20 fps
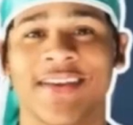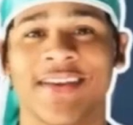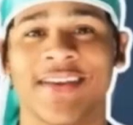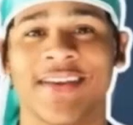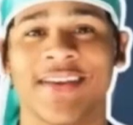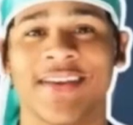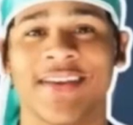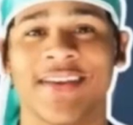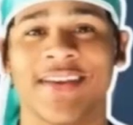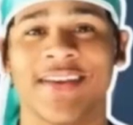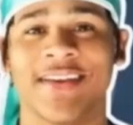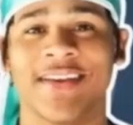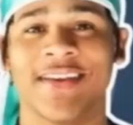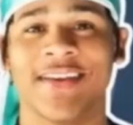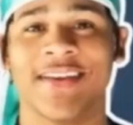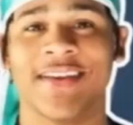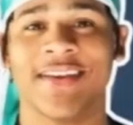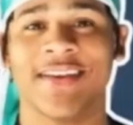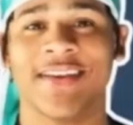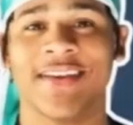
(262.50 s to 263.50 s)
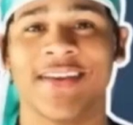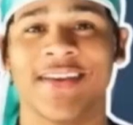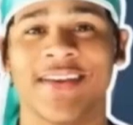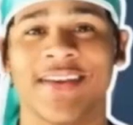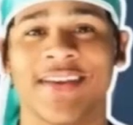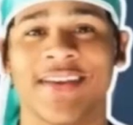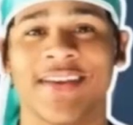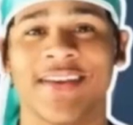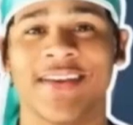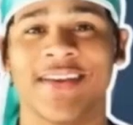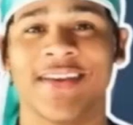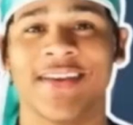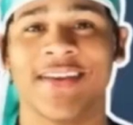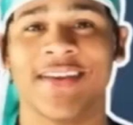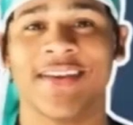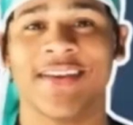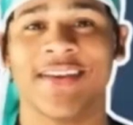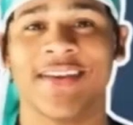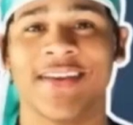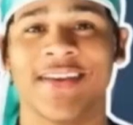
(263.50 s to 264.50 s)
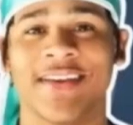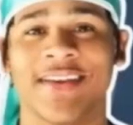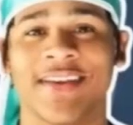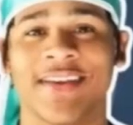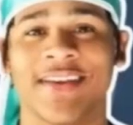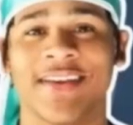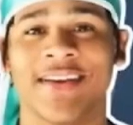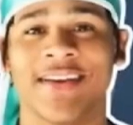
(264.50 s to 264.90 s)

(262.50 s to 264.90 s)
No words are spoken by the person on screen.